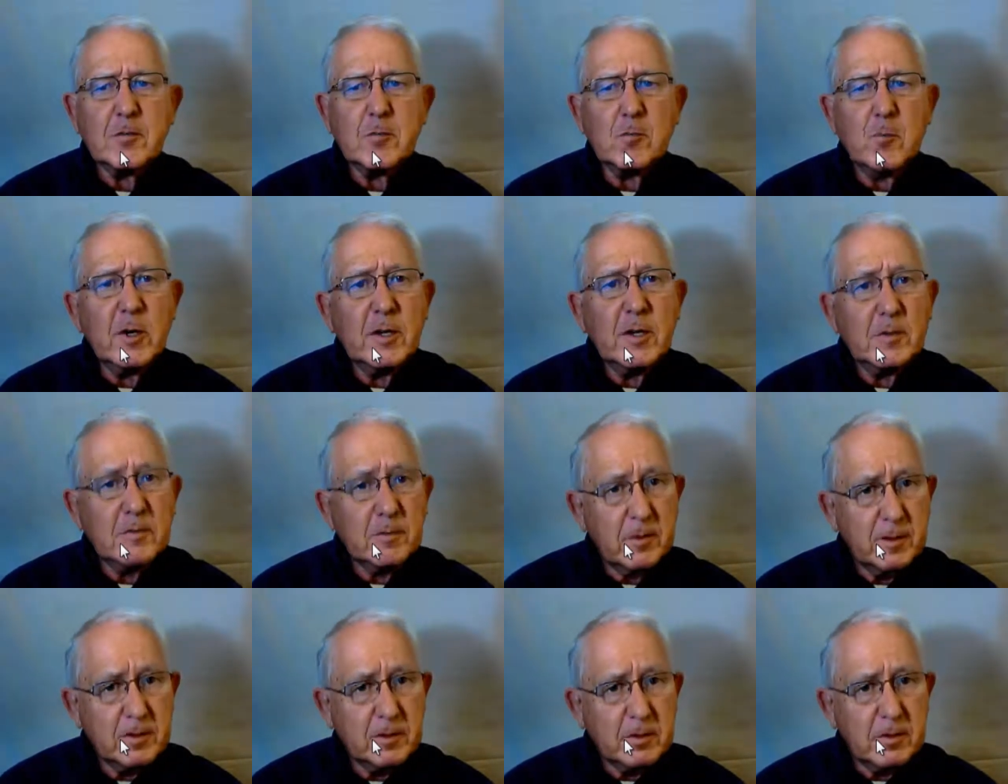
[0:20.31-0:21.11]
One,
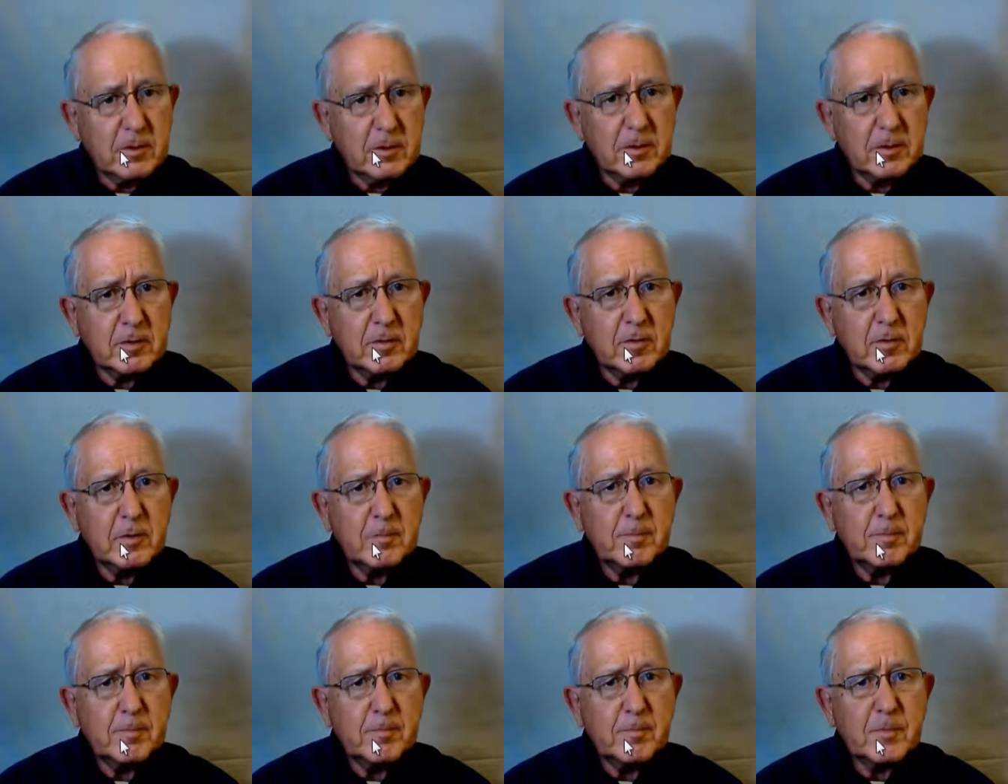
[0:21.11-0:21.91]
this is
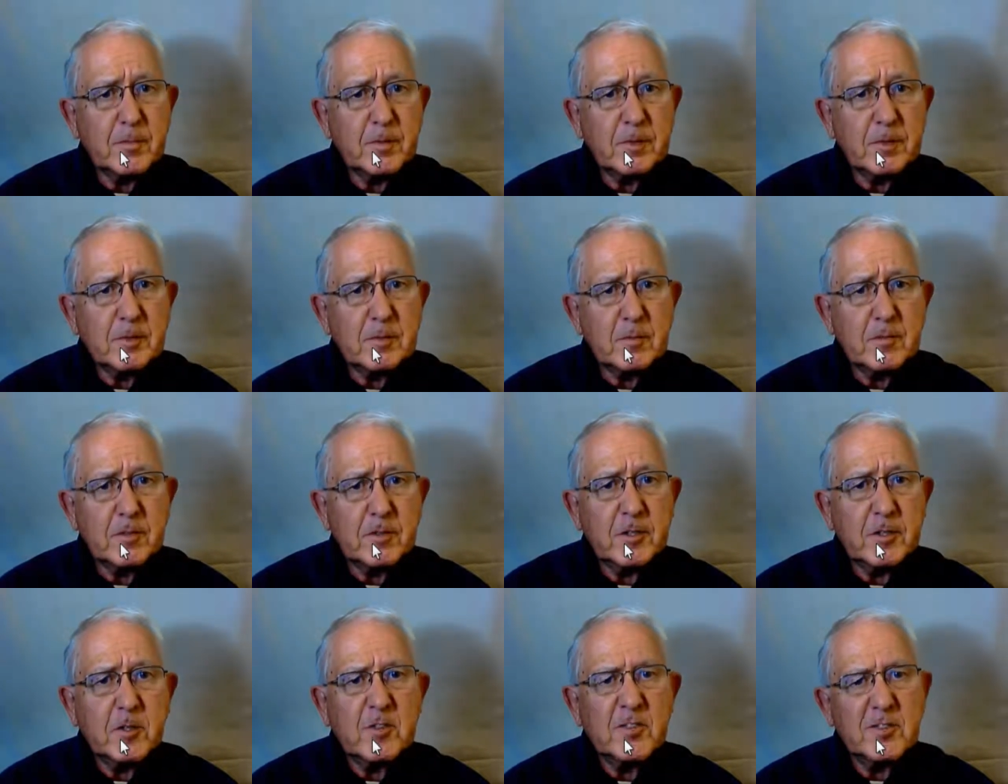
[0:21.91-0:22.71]
this
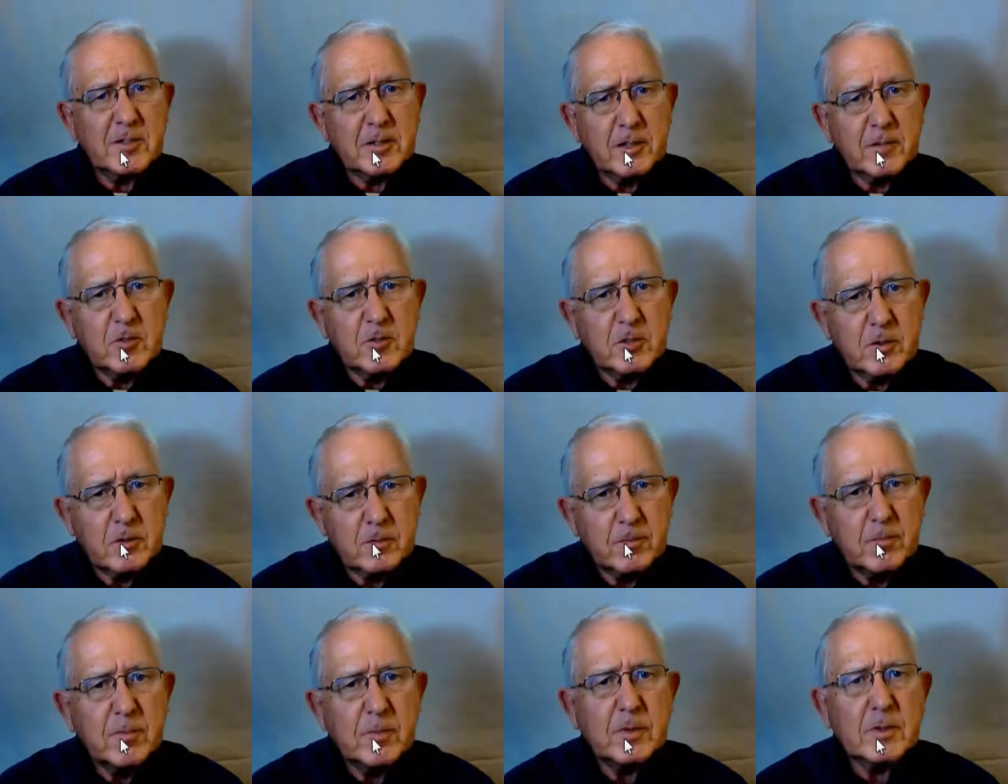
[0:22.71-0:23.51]
video that gives
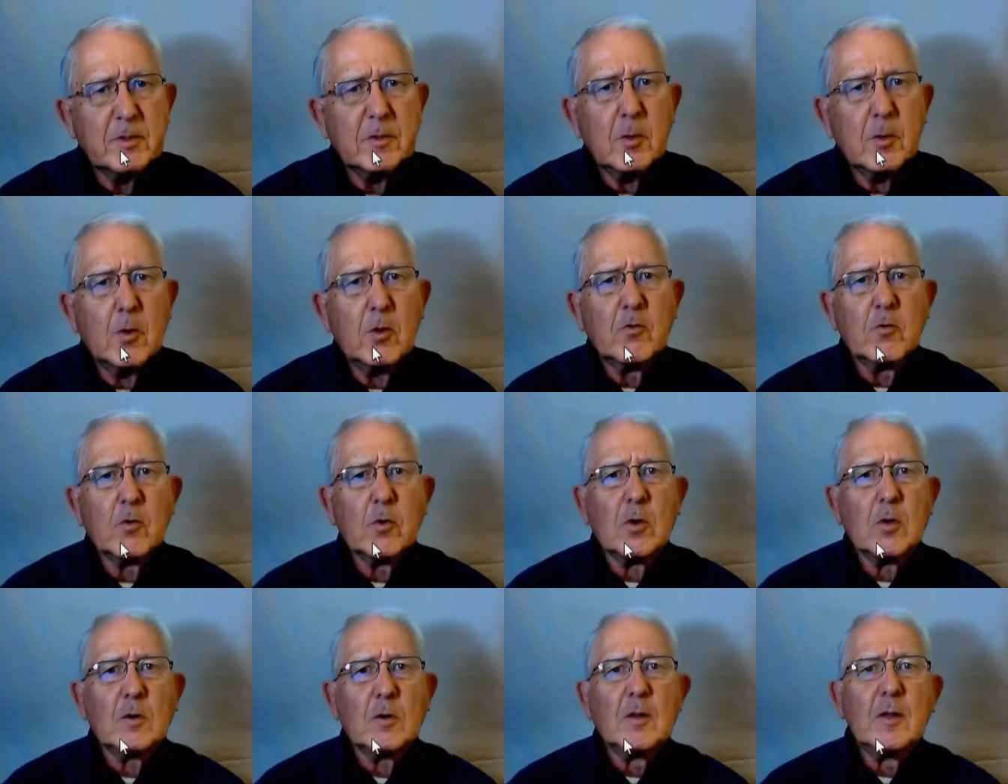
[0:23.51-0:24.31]
you the
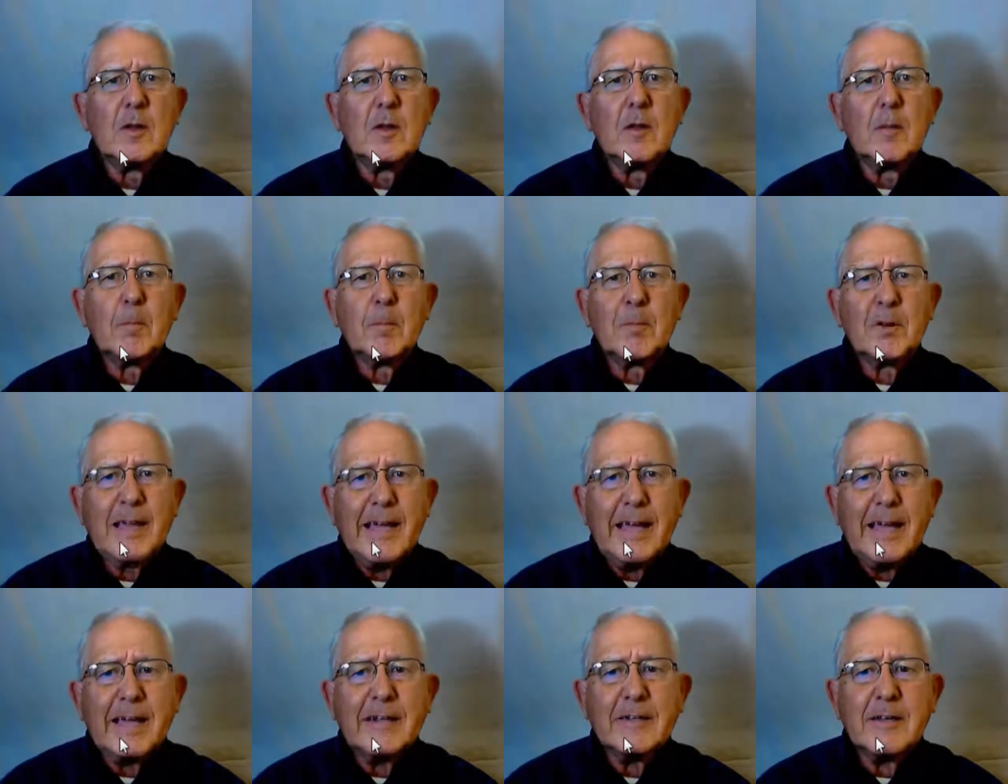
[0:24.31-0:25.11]
overall
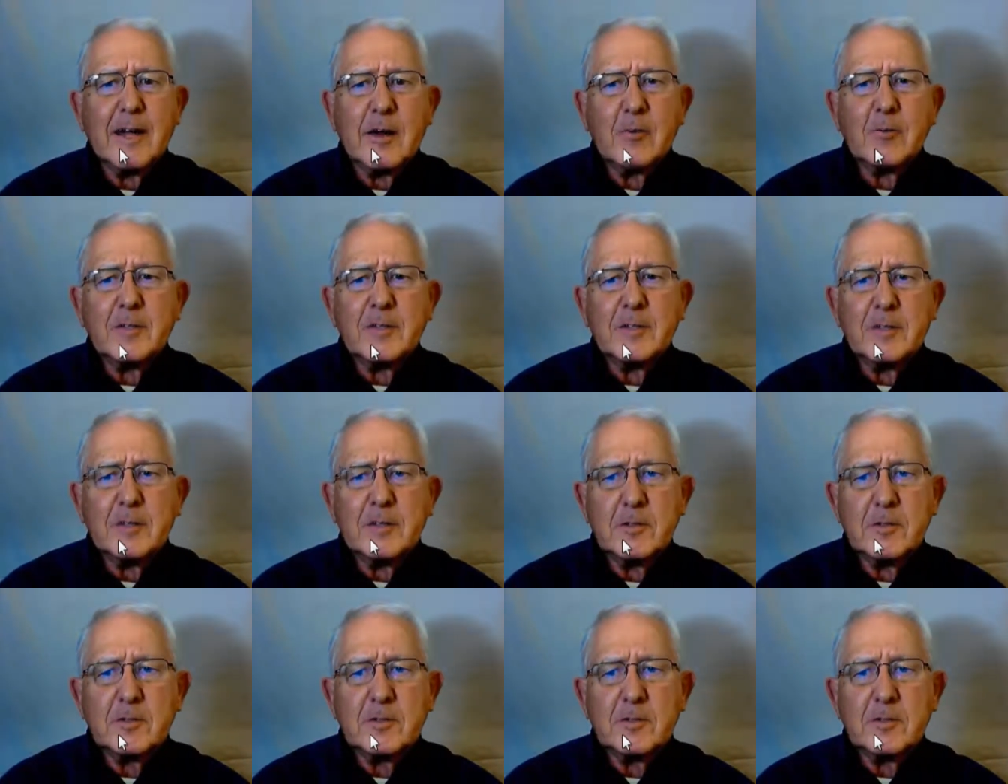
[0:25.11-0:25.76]
plan, how we